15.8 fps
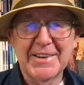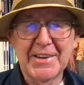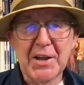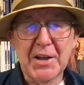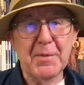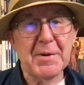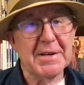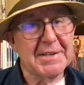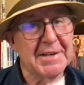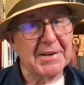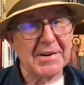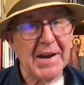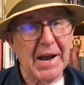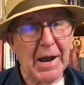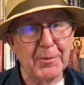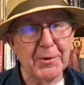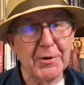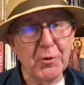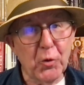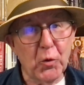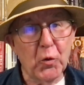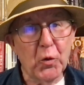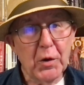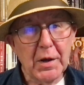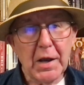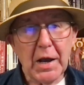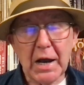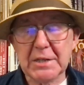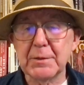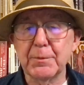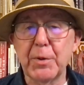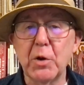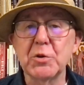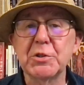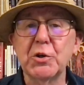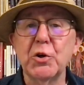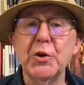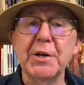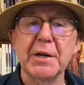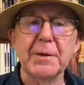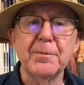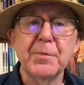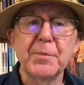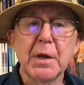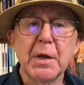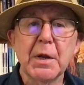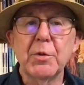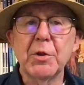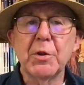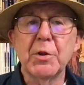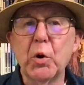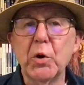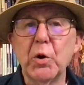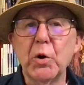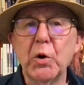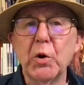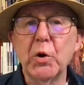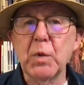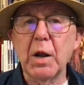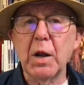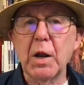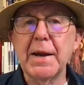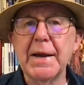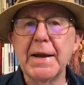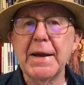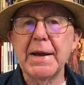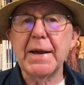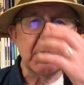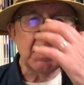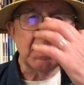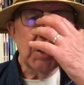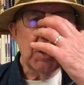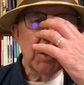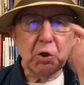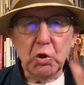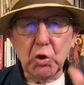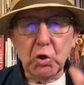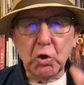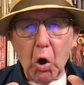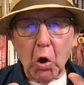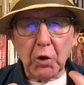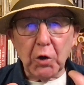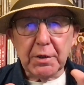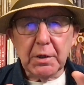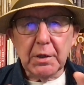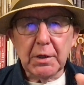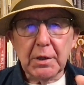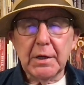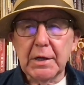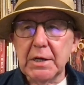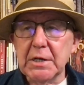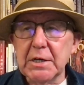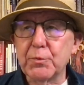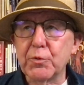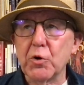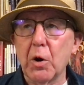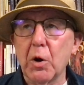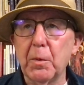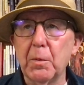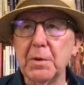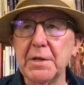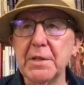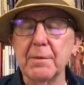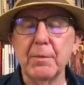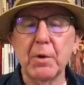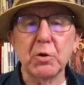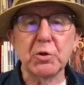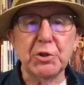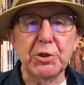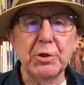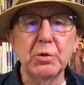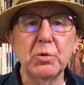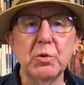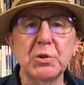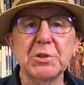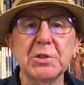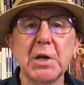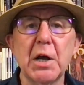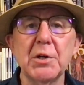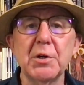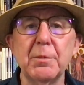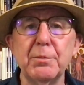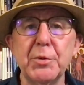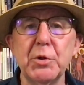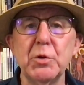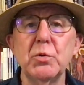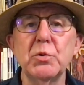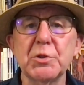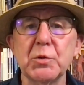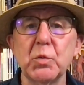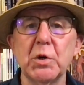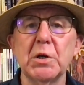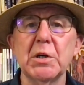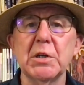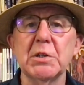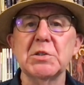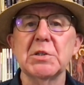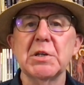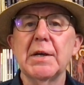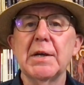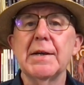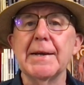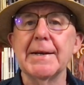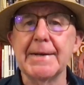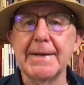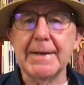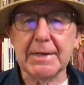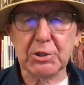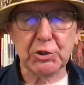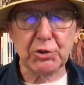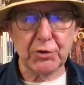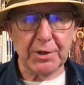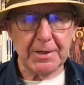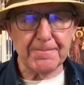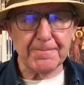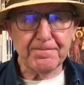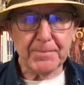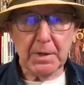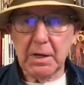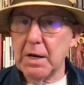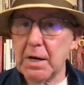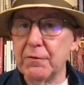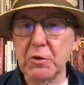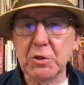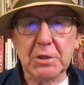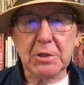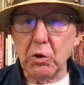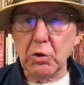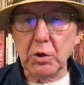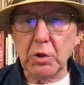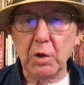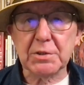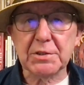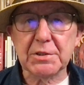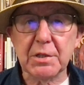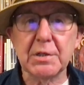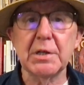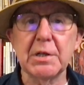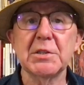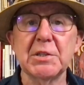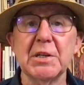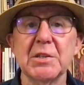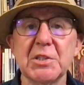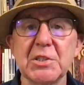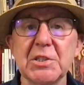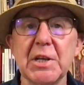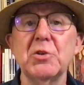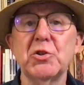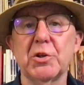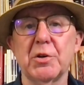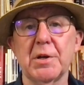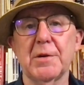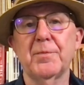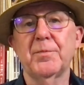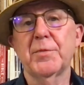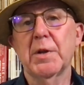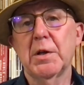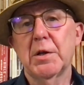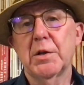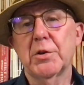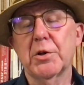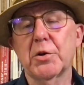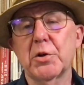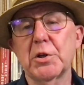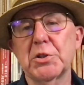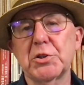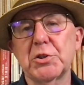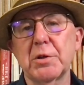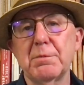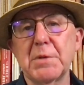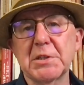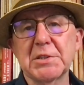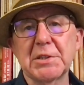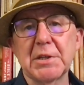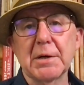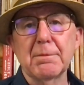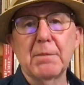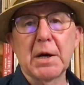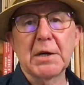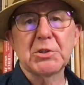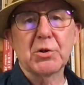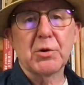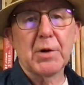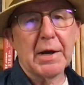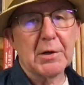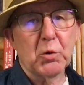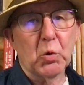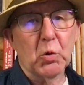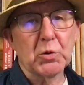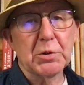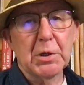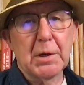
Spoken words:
I mean, it didn't happen, nor, I suppose, could it. But the point is well made. God is probably the most used and abused words in history. Even as long ago as the 13th century, the Christian mystic Meister Eckhart